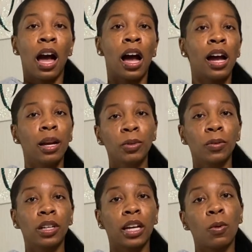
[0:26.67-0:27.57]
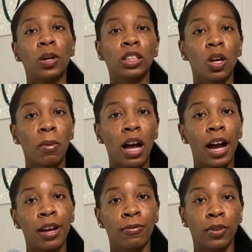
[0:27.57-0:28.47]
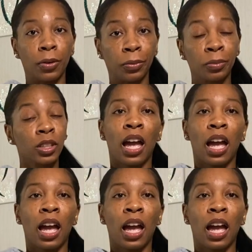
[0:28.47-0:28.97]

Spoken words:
I'm doing a what's on my iPhone.